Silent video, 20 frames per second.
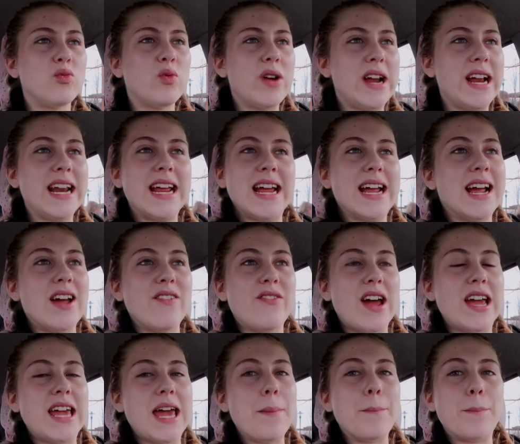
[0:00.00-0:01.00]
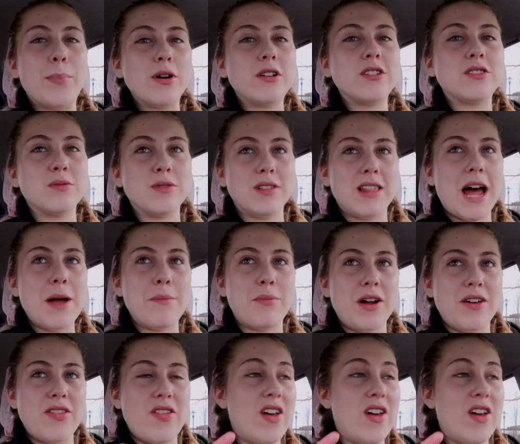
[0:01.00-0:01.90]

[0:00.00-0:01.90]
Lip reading: Reading, if I get books from the library,